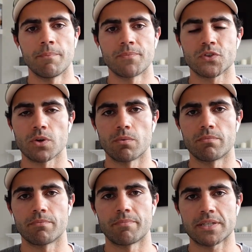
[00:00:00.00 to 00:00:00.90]

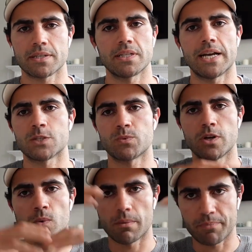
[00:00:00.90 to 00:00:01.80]
So basically, as we
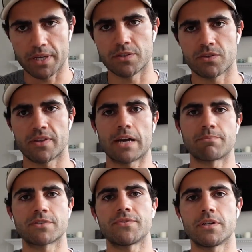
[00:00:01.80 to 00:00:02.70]
go up into the
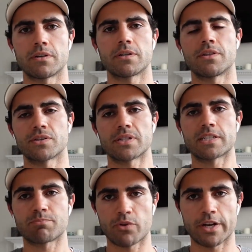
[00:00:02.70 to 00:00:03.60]
atmosphere, there's
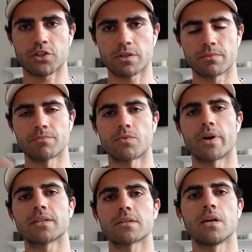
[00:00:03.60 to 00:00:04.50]
less pressure,
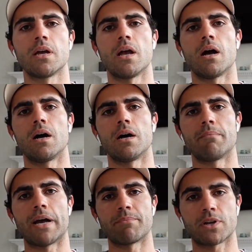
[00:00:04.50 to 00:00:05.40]
right?
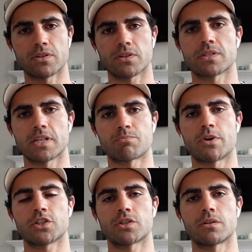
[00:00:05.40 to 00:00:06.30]
And because there's less
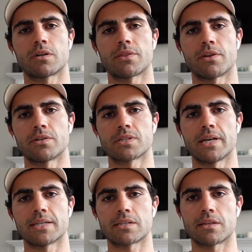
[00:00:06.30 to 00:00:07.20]
pressure, there's
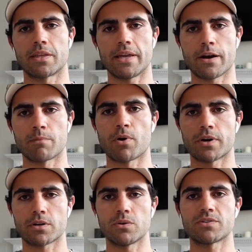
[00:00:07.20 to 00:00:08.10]
less, the air
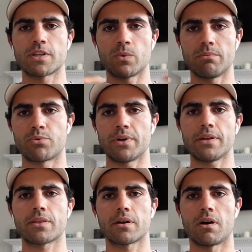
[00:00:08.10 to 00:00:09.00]
particles that we
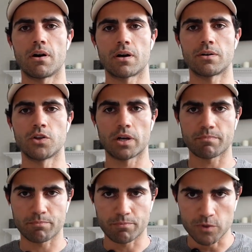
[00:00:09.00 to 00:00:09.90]
breathe are
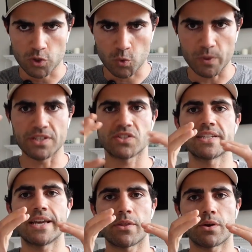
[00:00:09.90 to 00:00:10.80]
not squeezed
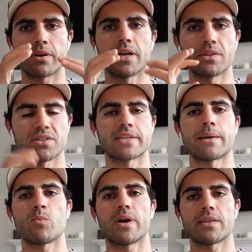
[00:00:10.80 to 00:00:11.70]
together in the
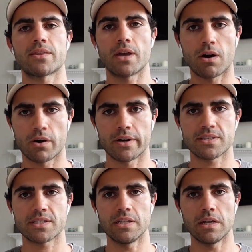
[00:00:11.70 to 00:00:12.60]
same way that they are at
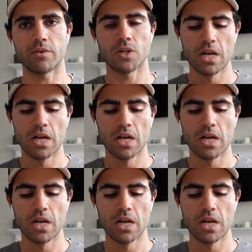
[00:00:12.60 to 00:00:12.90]
sea level.